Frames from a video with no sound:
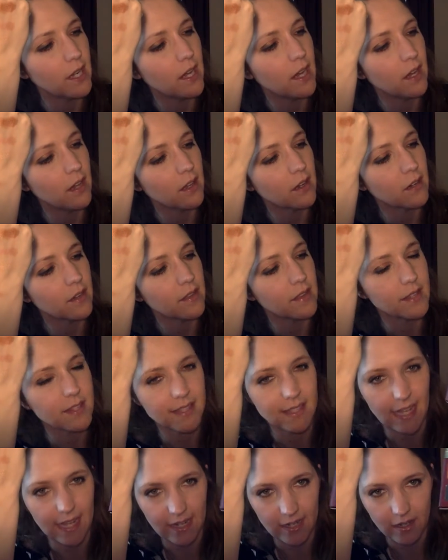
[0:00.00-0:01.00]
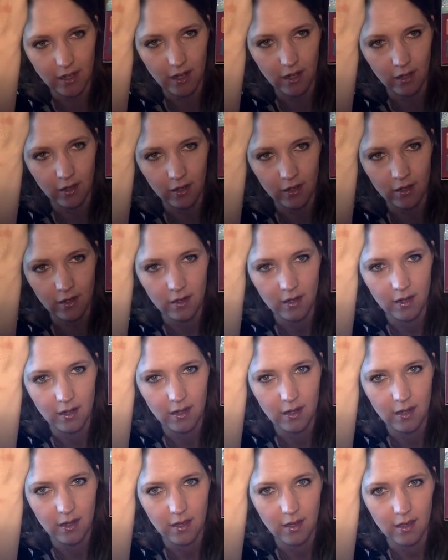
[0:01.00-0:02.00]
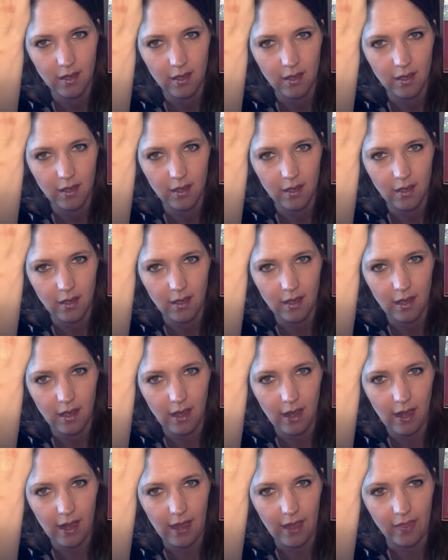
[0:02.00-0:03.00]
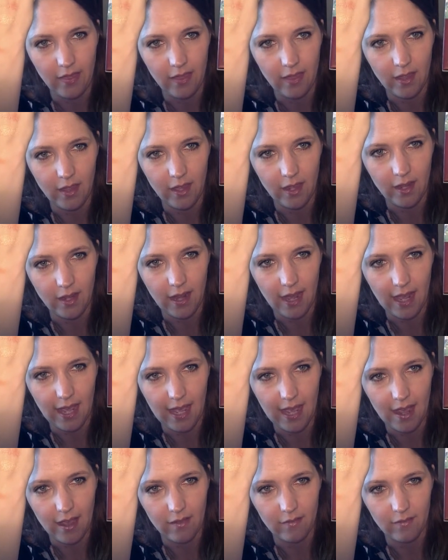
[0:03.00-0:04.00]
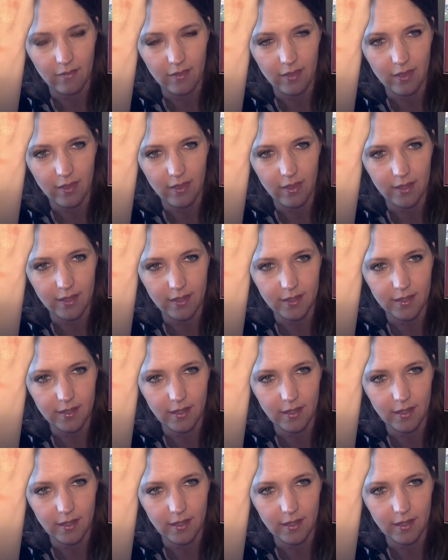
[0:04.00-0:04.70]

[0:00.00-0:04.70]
color, the Sand Dollar. And then I have this